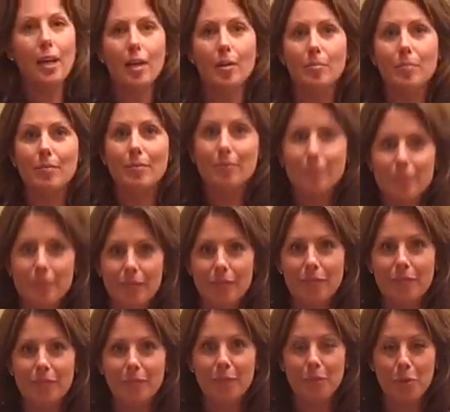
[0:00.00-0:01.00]
am
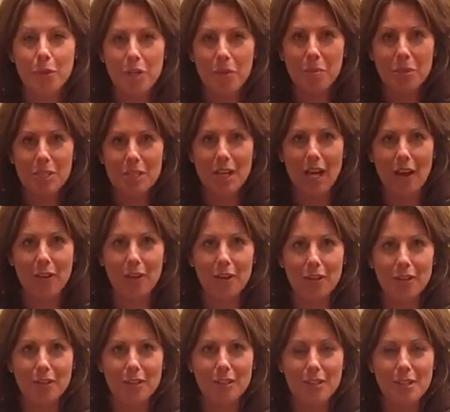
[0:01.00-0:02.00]
pretty put
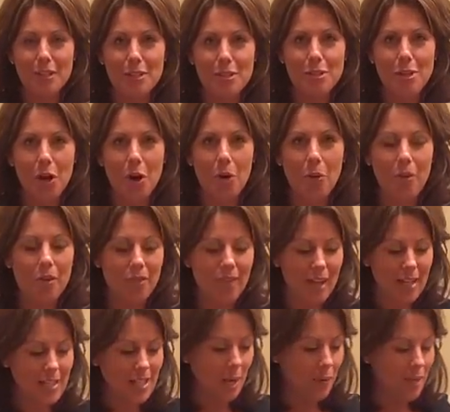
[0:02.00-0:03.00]
together. So
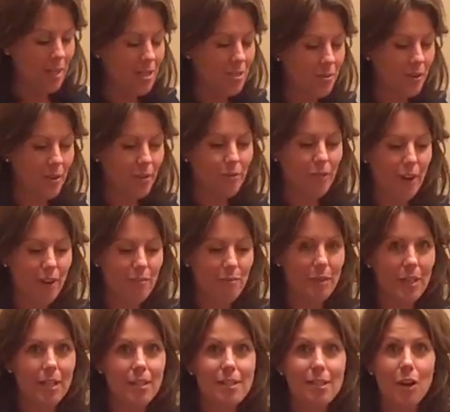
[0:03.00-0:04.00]
that's how I do it in 5
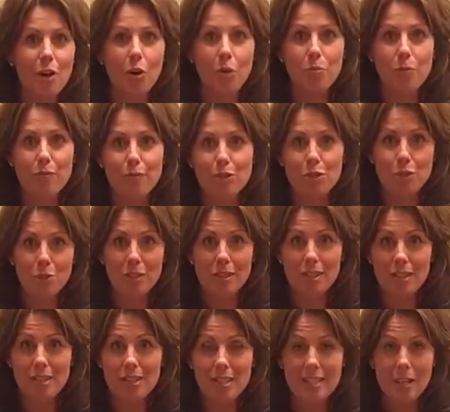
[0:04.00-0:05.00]
minutes. I hope you've enjoyed
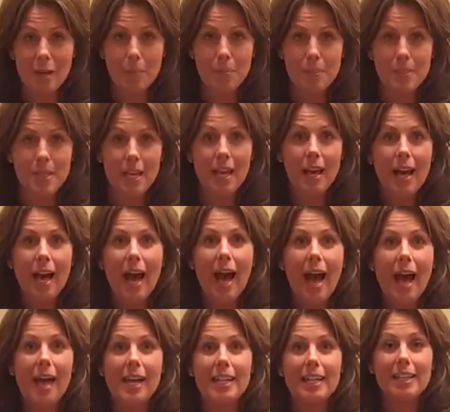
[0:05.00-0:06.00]
these tips,
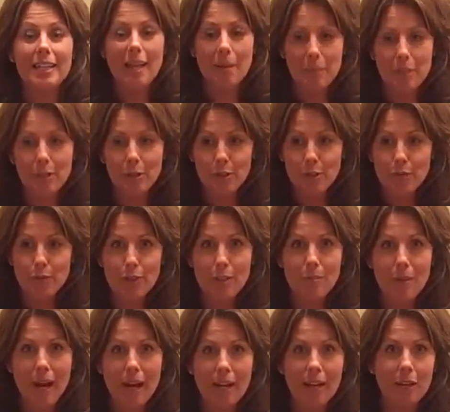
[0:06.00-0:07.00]
and let me know your
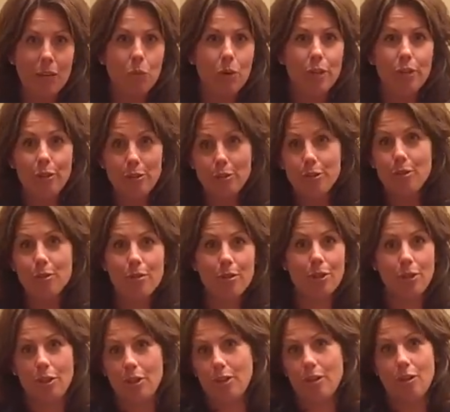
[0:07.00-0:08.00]
feedback and what you do to
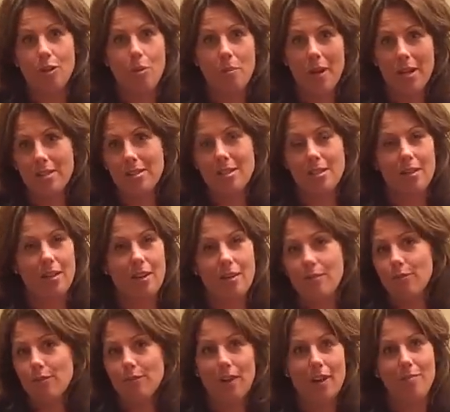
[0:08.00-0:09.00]
look your best
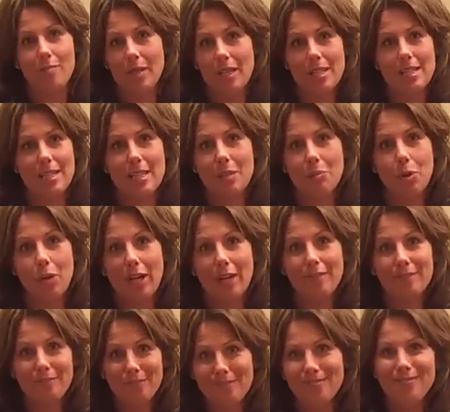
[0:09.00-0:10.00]
for 5 minutes in the morning.